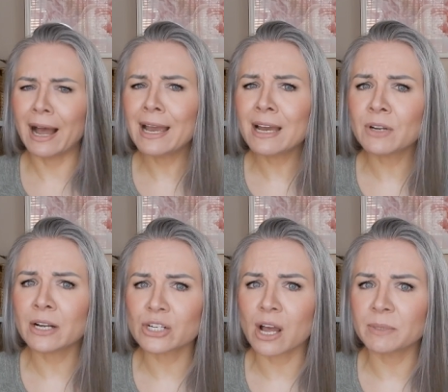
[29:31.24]
I have
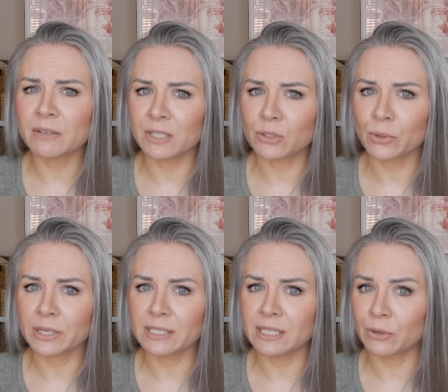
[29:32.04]
not shopped at
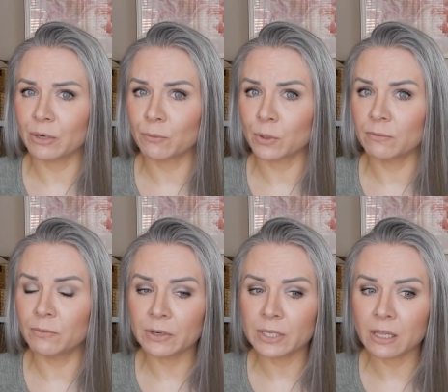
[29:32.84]
Victoria's Secret for a
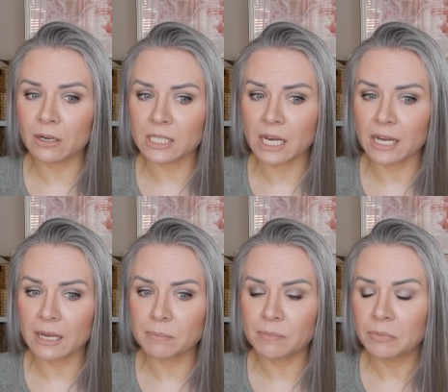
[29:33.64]
very long
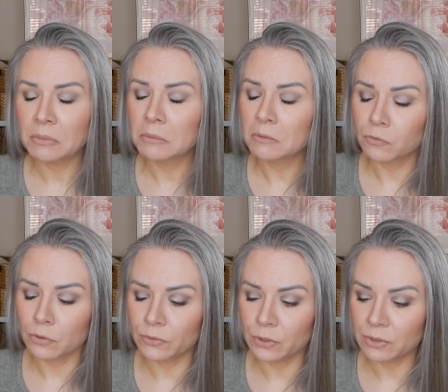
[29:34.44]
time
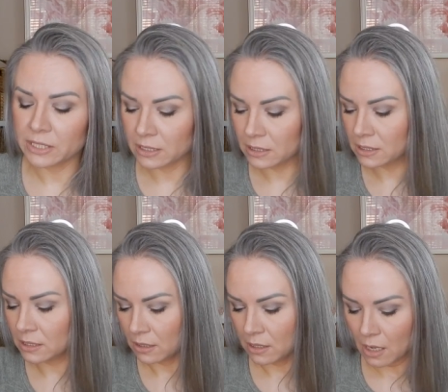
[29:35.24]
for a few
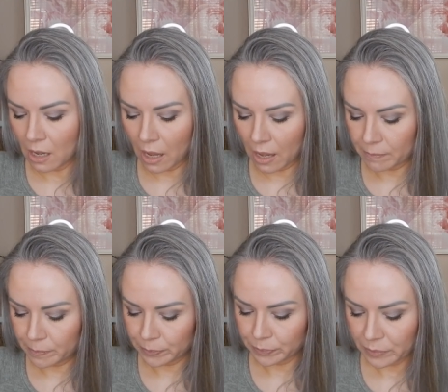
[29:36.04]
reasons. Um,
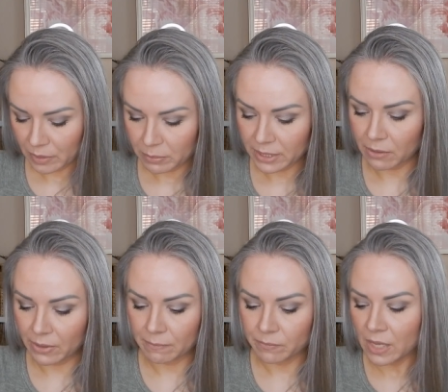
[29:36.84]
but
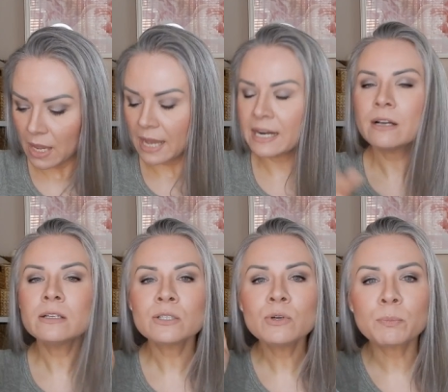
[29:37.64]
anyway, and I
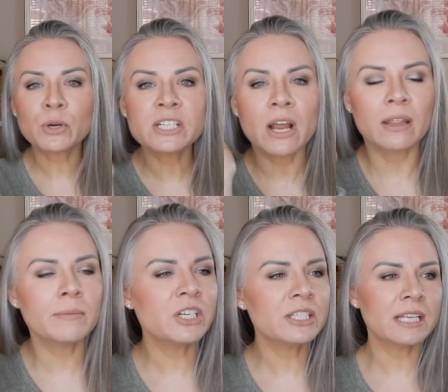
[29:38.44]
also appreciate,
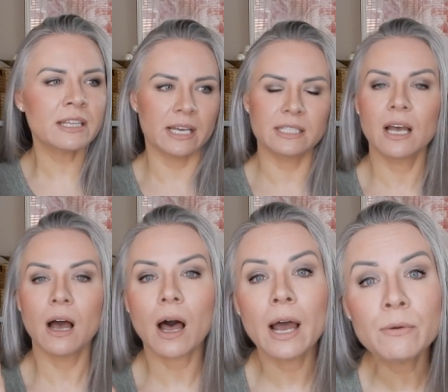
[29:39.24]
let me just say
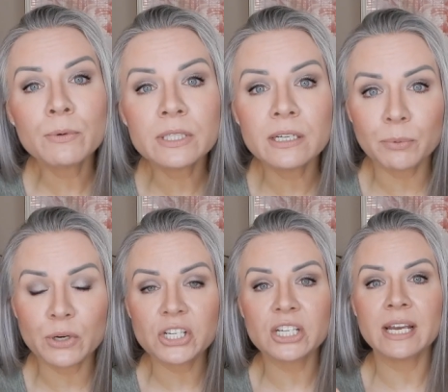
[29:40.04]
this. I really
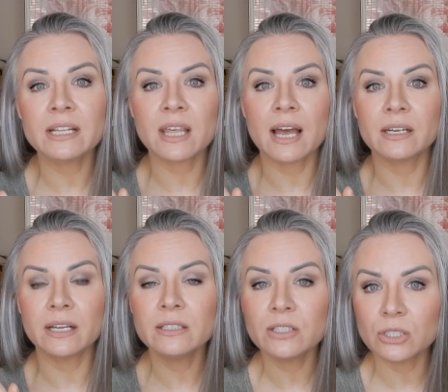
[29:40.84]
appreciate that
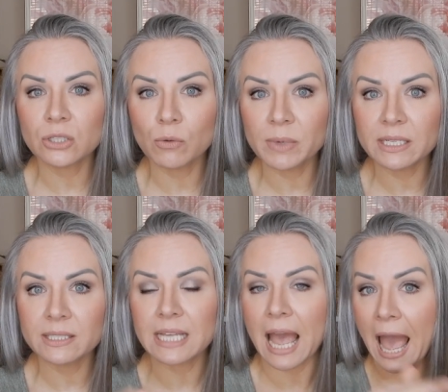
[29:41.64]
in
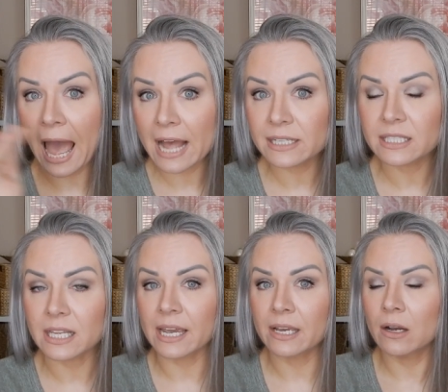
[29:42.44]
Soma's ads,
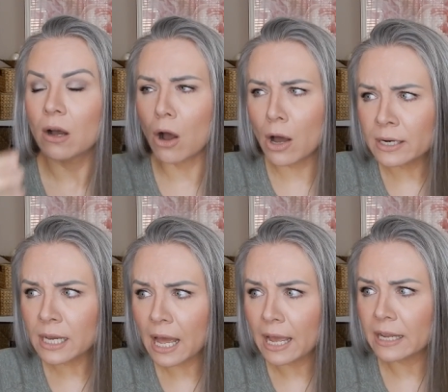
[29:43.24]
like
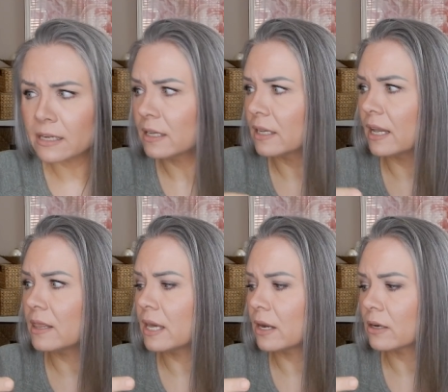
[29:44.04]
online,
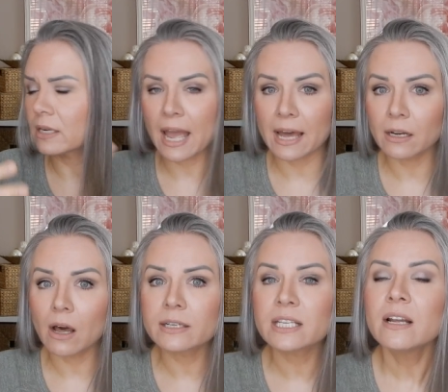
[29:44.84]
in their
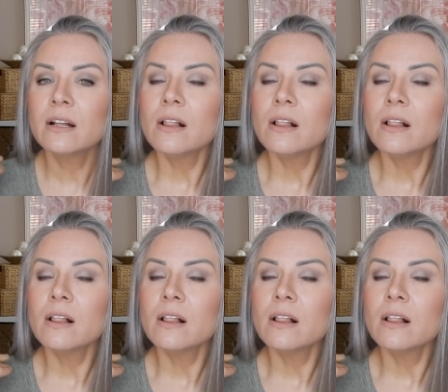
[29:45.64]
catalogs,